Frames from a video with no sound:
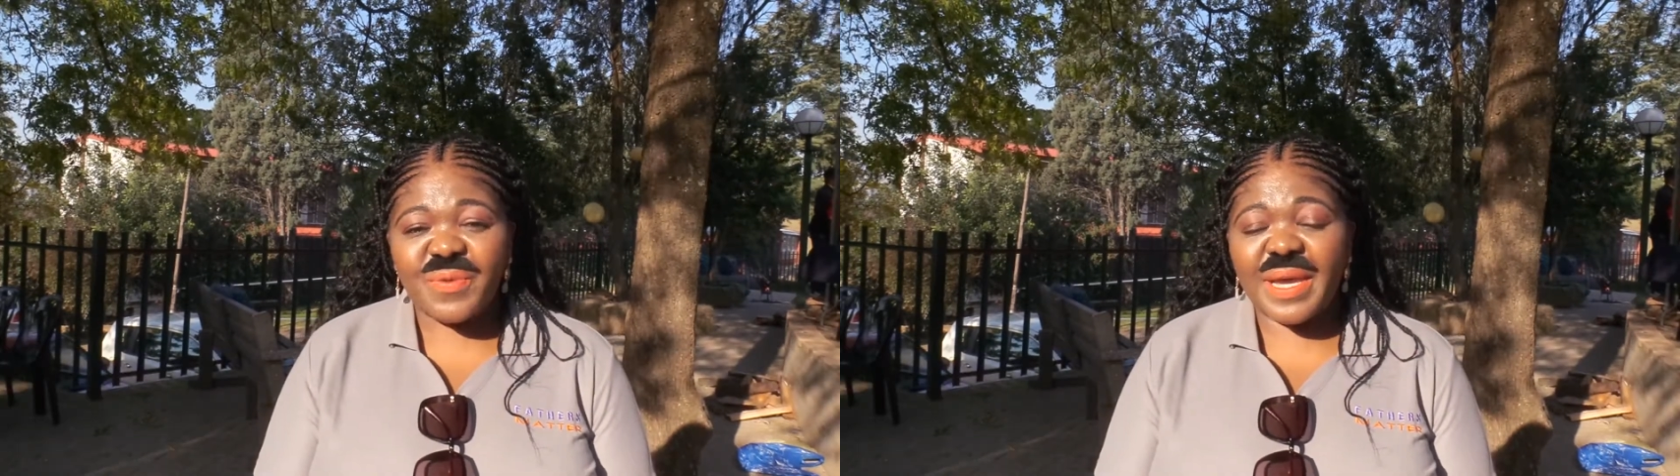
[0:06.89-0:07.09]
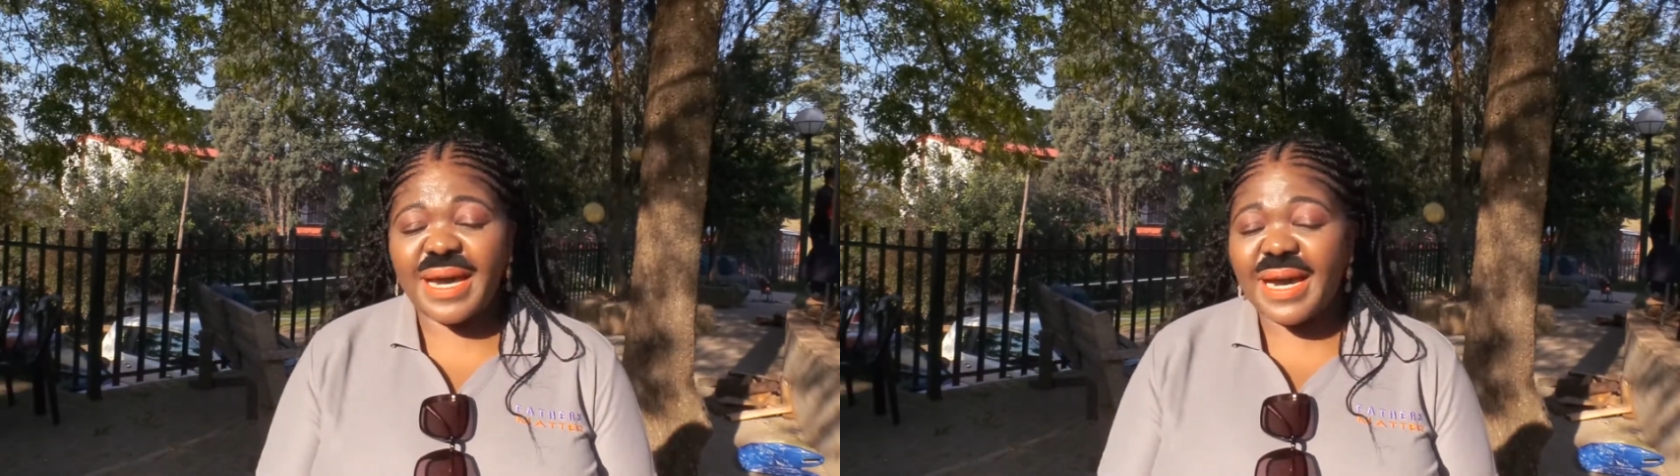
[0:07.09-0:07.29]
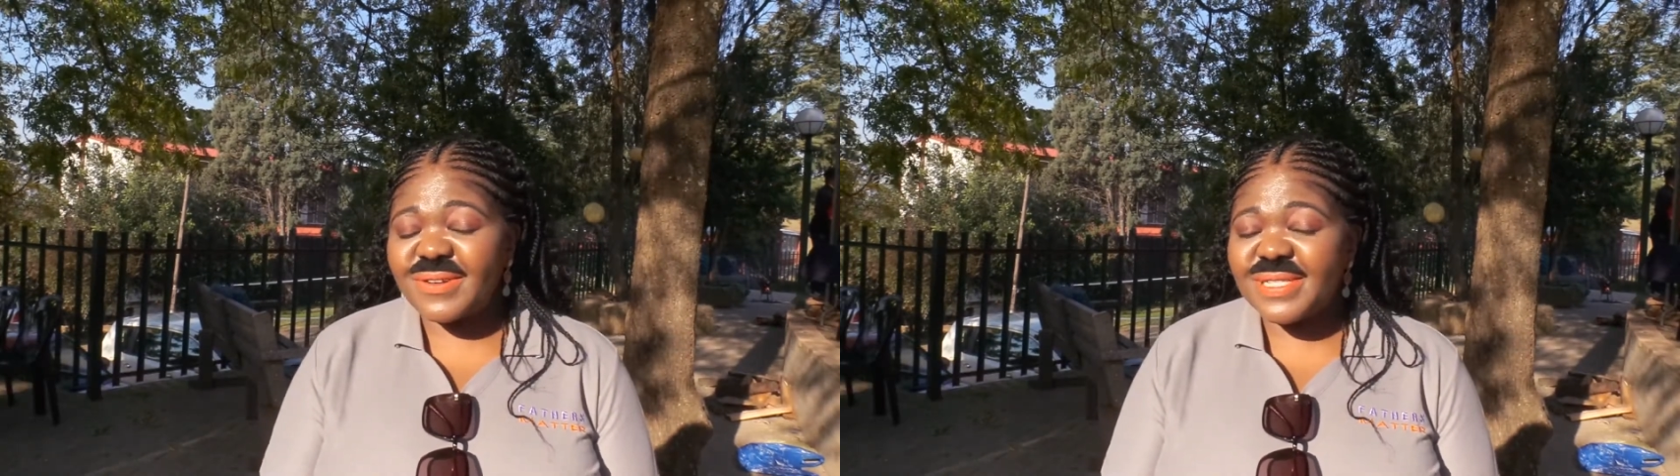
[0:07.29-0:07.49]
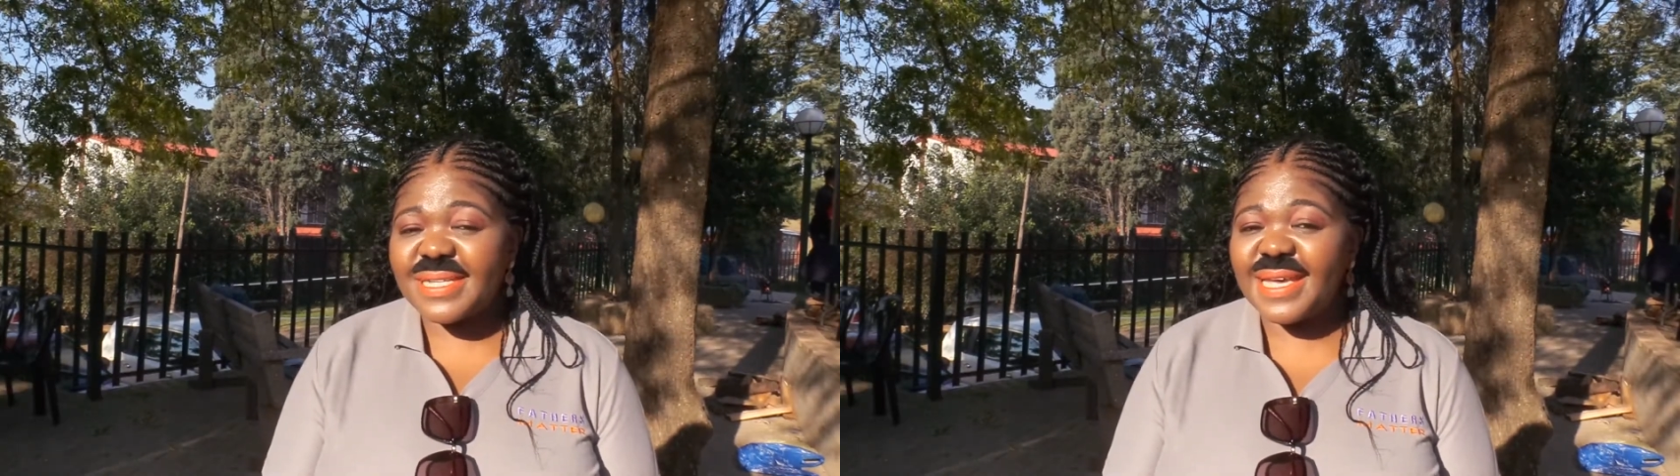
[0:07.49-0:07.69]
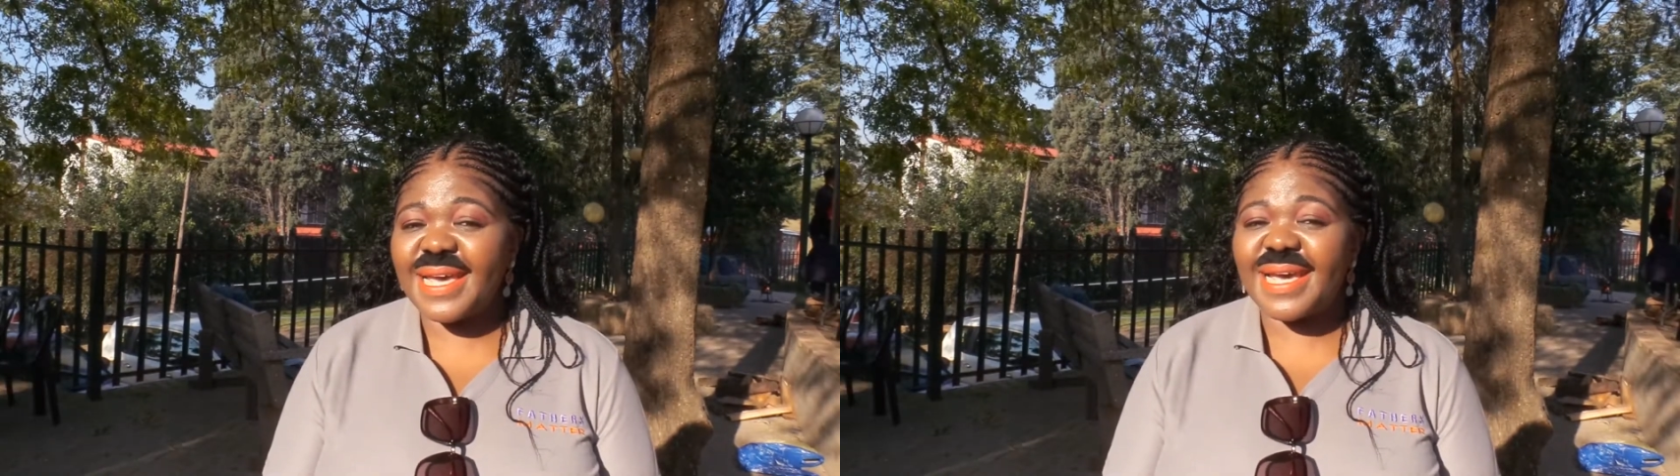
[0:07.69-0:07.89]
We are out
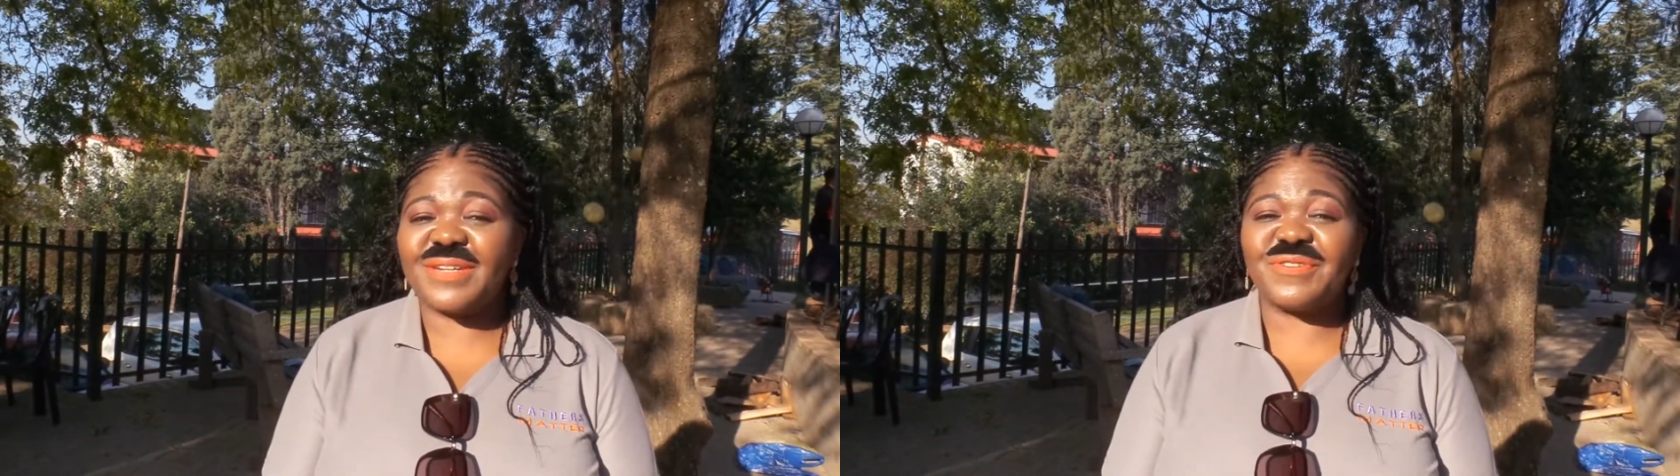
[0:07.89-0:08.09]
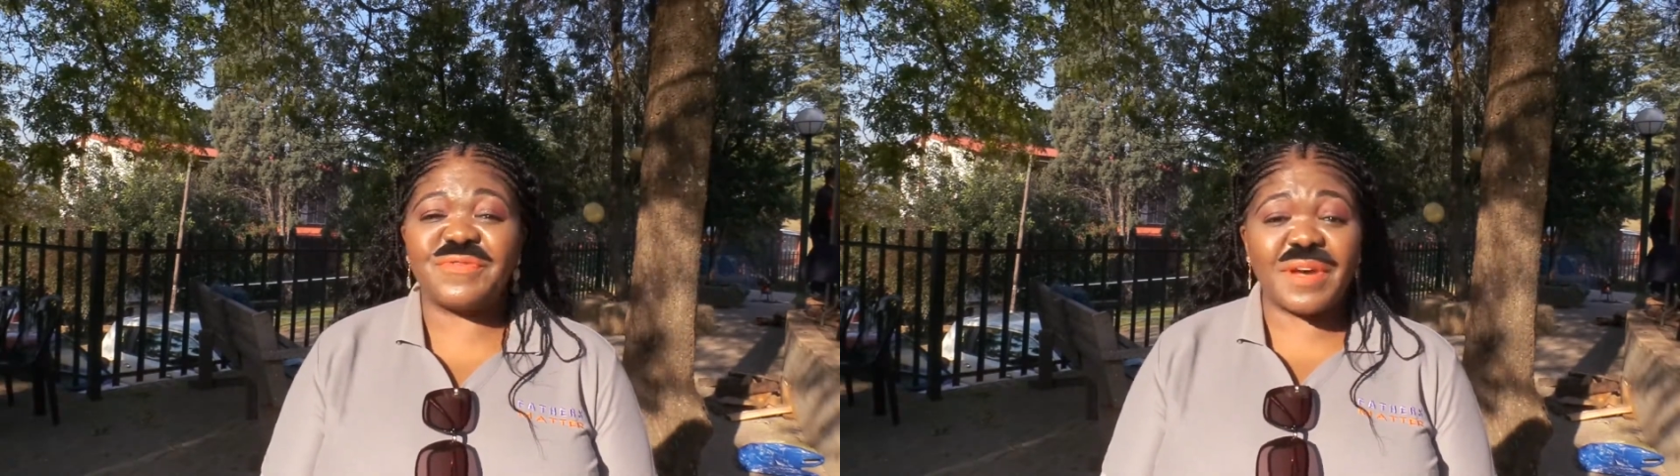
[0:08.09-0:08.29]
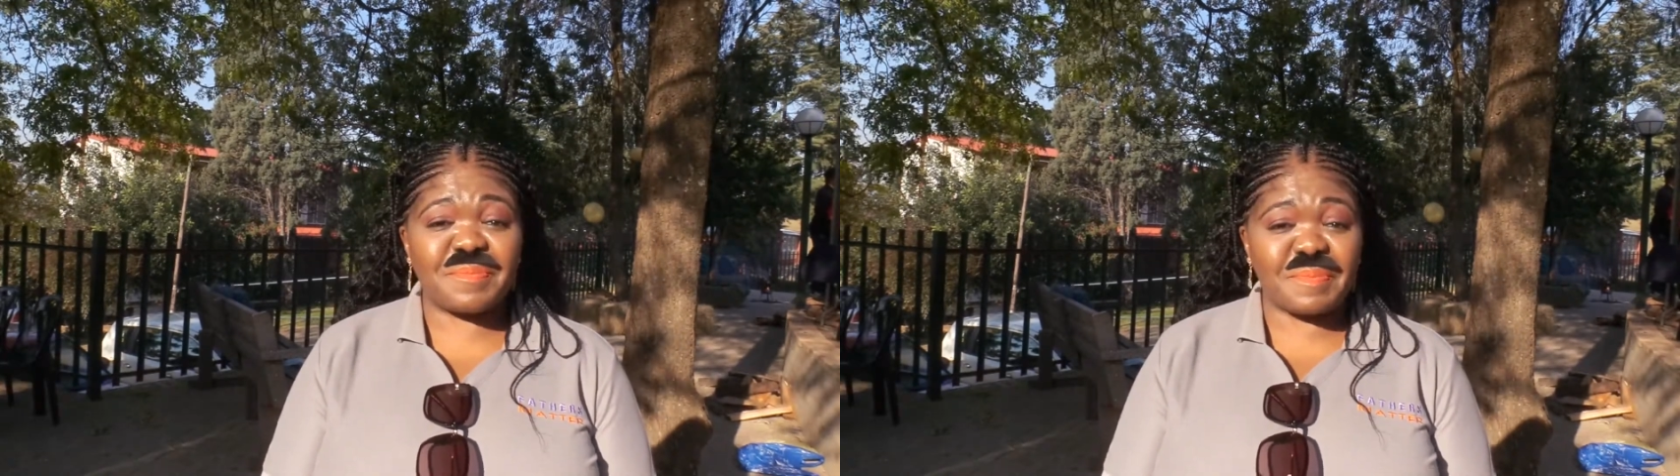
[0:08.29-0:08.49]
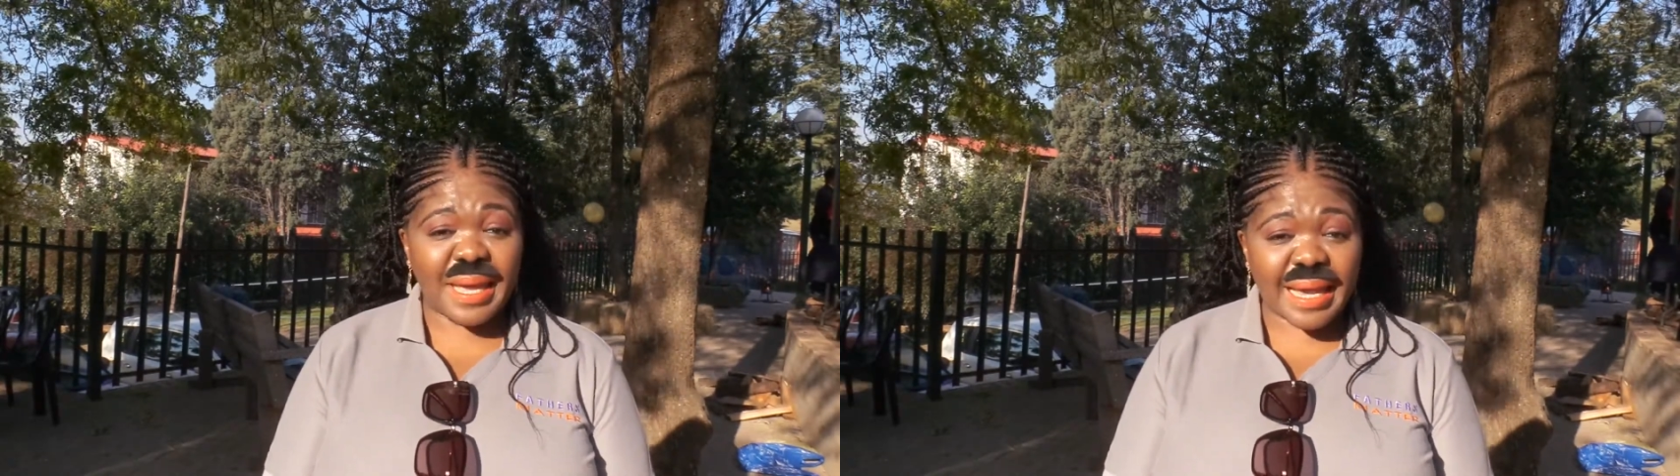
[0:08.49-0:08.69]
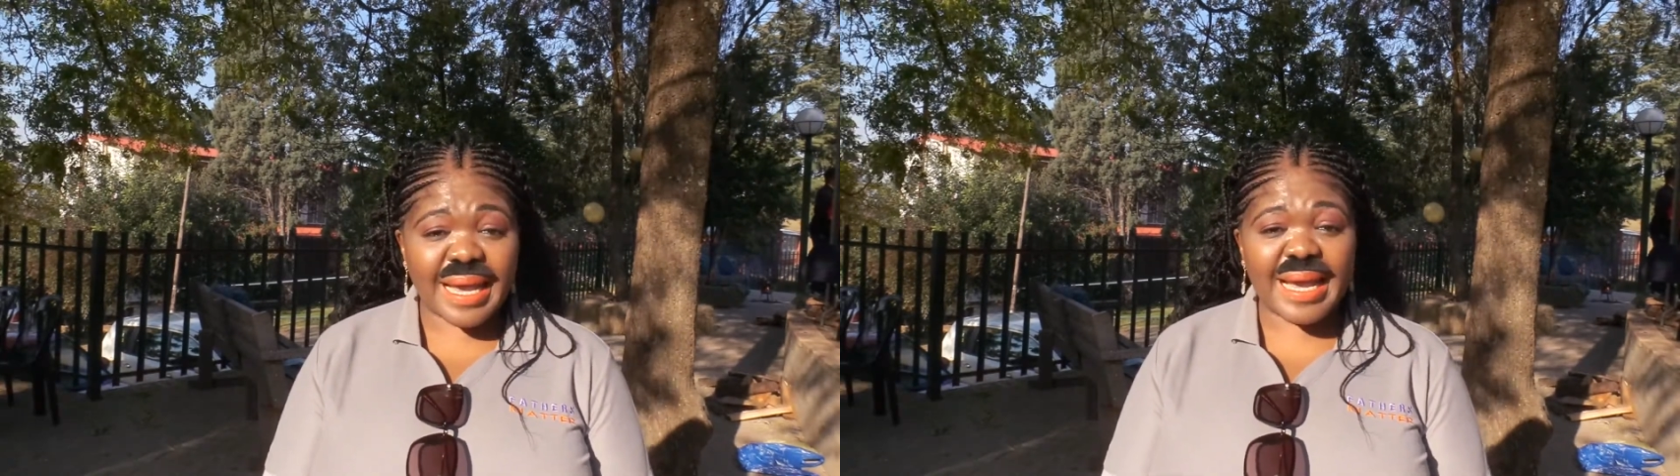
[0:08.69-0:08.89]
here at
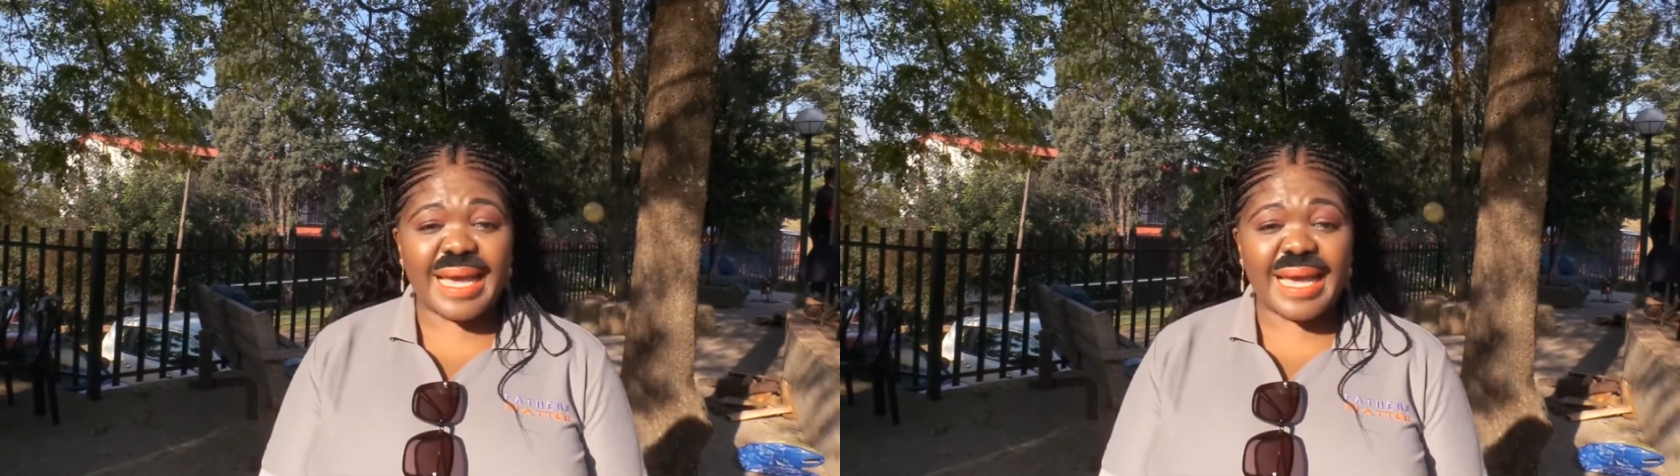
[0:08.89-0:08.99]
Riverbank